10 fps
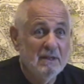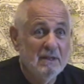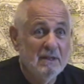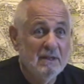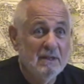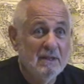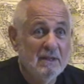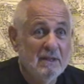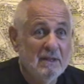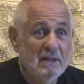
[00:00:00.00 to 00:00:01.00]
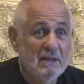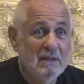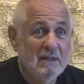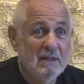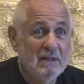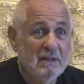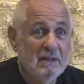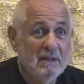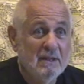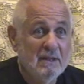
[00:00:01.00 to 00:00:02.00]

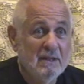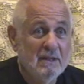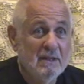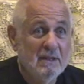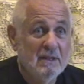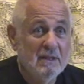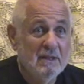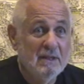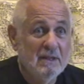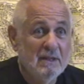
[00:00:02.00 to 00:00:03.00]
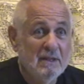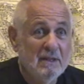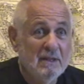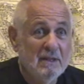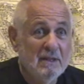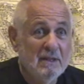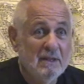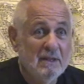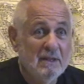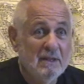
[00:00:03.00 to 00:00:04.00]

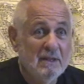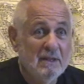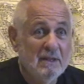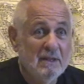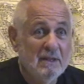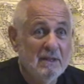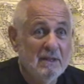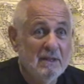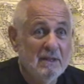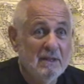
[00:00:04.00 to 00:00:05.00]
(silence)